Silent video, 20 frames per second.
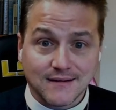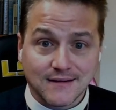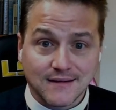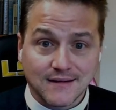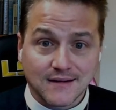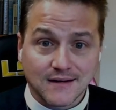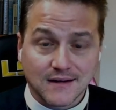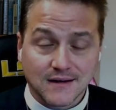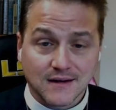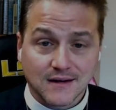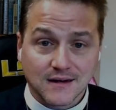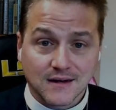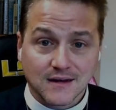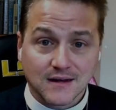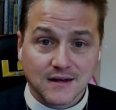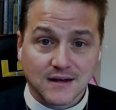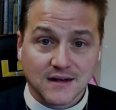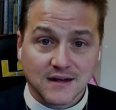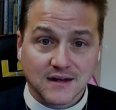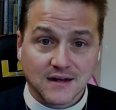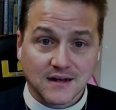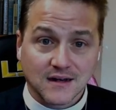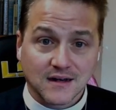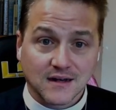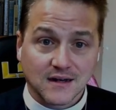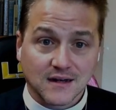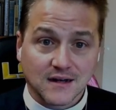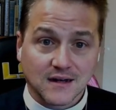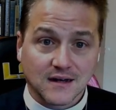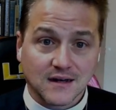
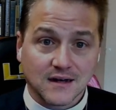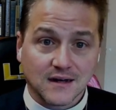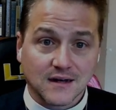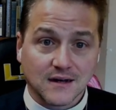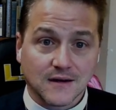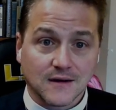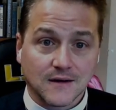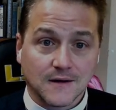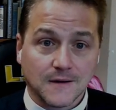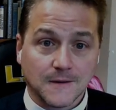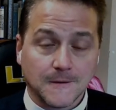[no speech]